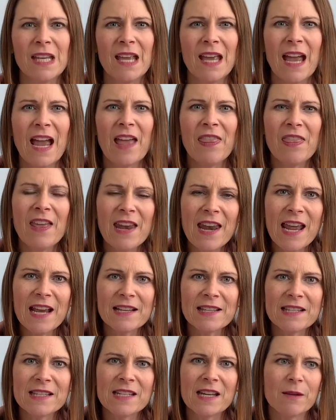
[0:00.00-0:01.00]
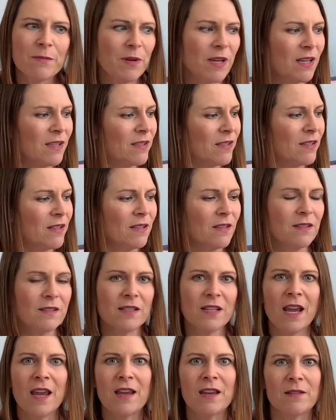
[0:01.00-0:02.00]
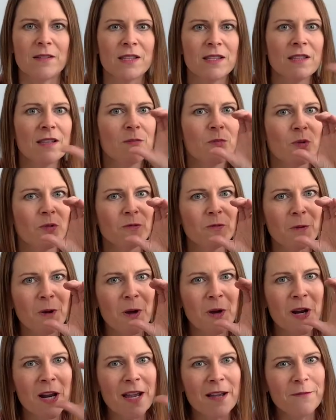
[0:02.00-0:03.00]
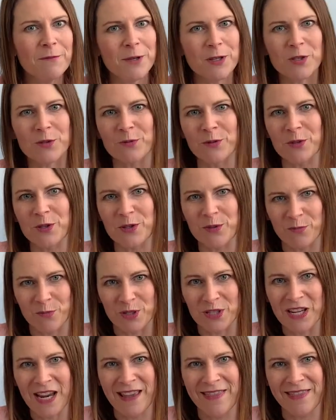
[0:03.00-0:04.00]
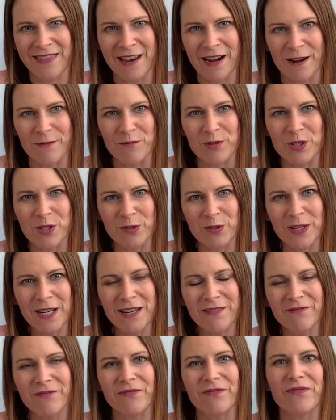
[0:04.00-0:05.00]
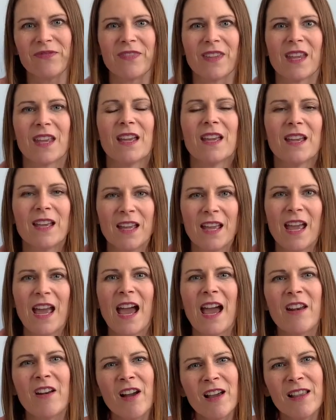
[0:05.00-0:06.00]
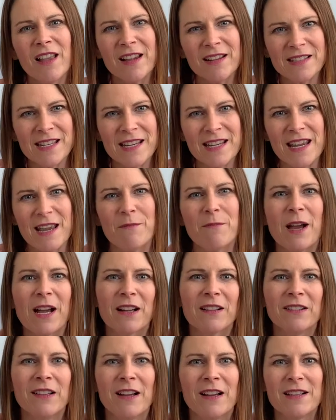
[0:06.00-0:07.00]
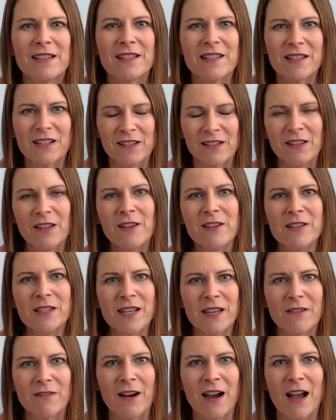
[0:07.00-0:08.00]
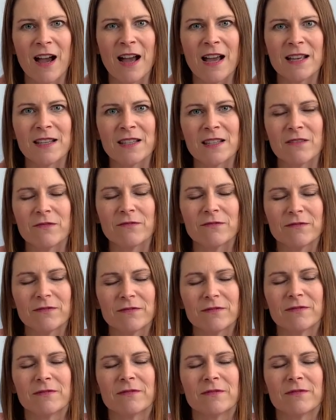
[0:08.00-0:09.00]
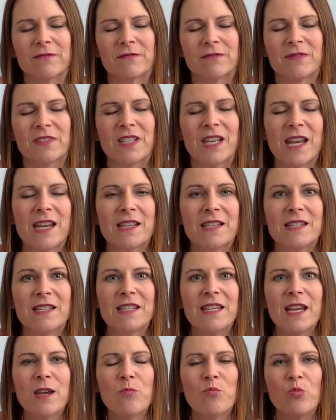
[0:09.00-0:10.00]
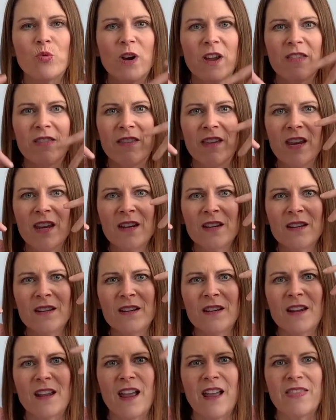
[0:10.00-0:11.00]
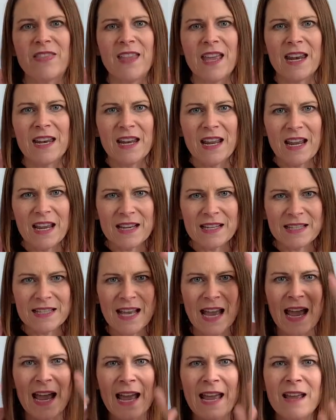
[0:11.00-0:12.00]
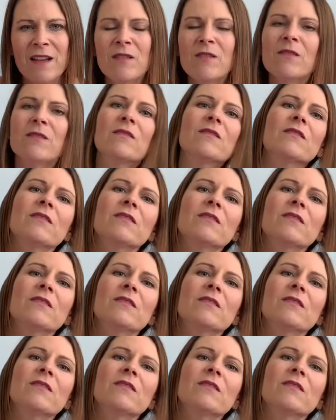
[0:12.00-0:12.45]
And the next step is to take a sip of water, which we'll just pretend that I'm doing. And I like to get my clients to close their eyes, take a deep breath in, and then exhale,